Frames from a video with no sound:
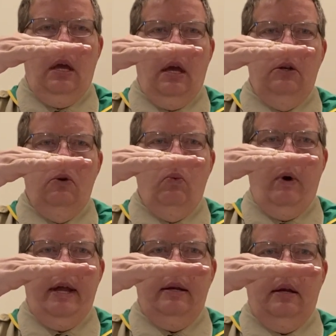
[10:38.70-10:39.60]
and you
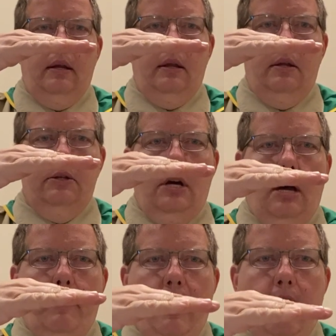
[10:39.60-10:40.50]
wet the
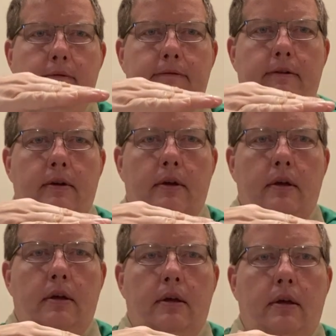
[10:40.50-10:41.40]
top half,
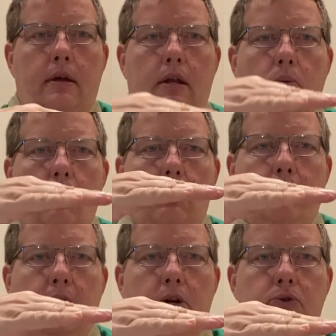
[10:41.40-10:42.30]
and the water
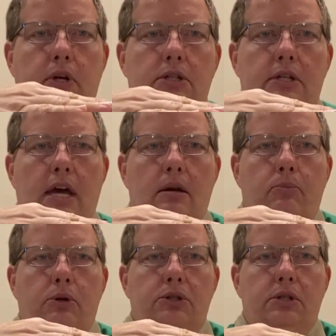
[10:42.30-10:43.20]
penetrates down and
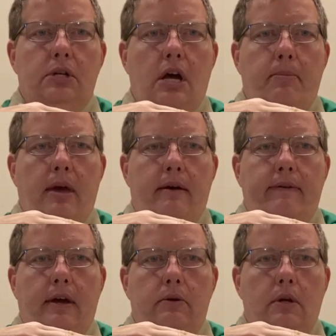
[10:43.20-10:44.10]
puts the top half
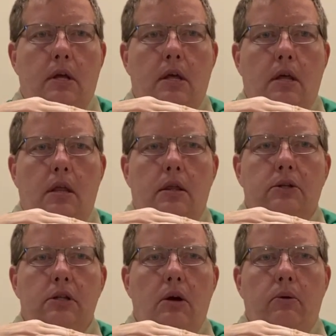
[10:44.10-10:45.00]
out,
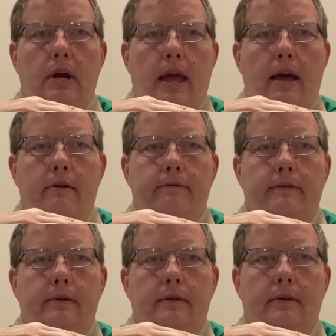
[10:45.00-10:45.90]
this lower half
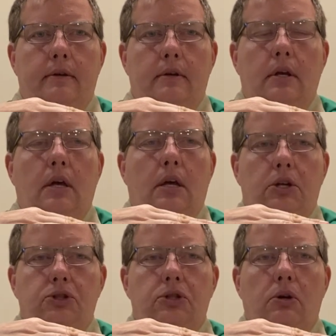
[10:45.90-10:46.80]

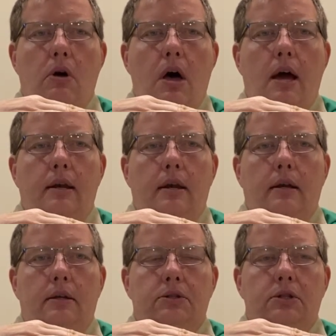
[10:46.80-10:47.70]
is still hot,
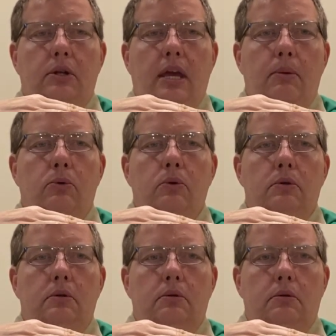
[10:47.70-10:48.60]
is still able
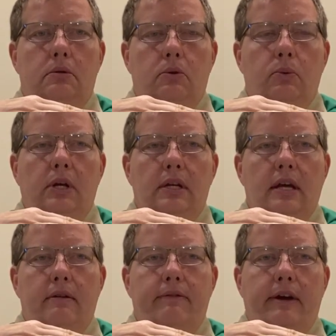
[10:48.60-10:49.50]
to
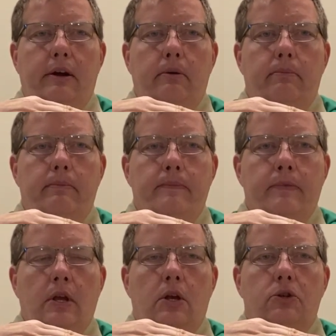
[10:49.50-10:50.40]
reignite a fire.
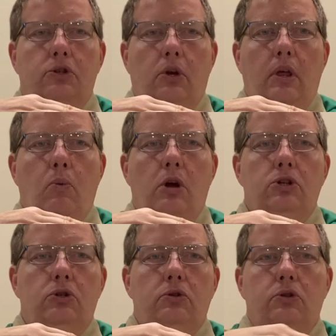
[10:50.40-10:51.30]
So they
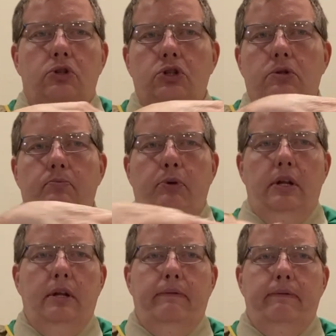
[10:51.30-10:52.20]
want you to
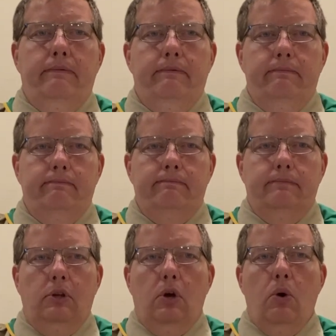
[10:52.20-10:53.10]
spread
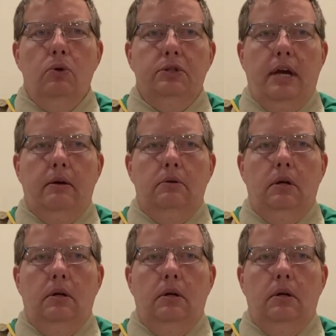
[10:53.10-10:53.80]
the coals out,